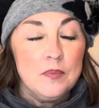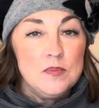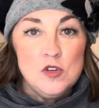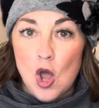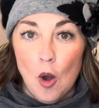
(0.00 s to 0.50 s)

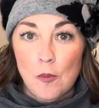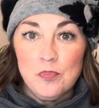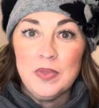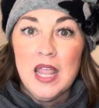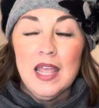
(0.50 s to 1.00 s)
No.
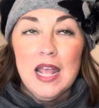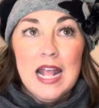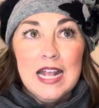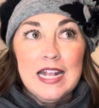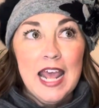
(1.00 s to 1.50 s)

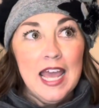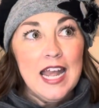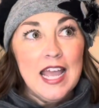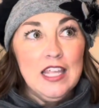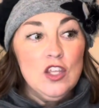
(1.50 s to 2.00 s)
Can
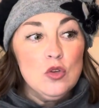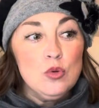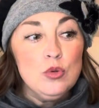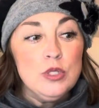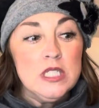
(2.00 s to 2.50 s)
I
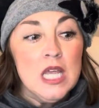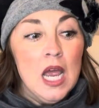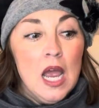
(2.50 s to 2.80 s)
use